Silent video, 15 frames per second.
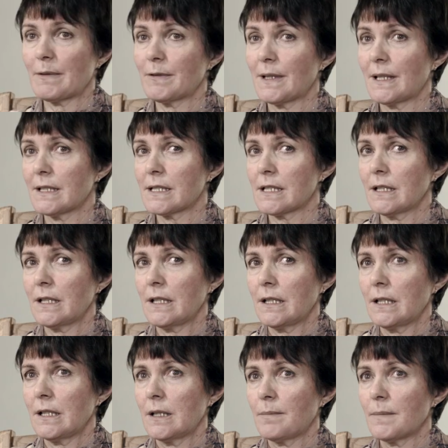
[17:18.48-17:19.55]
I felt
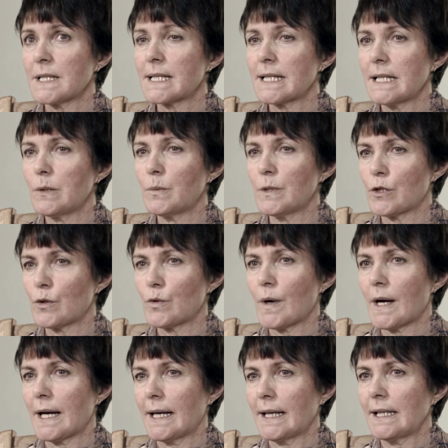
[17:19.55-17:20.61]
my skin was
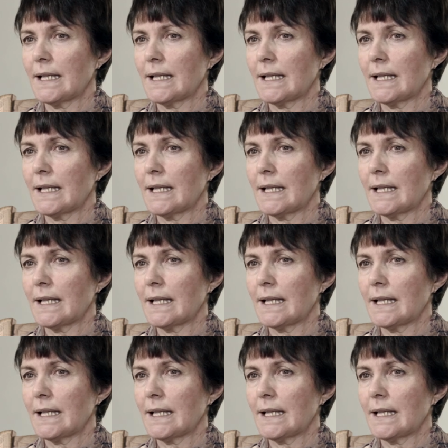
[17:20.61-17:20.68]
dry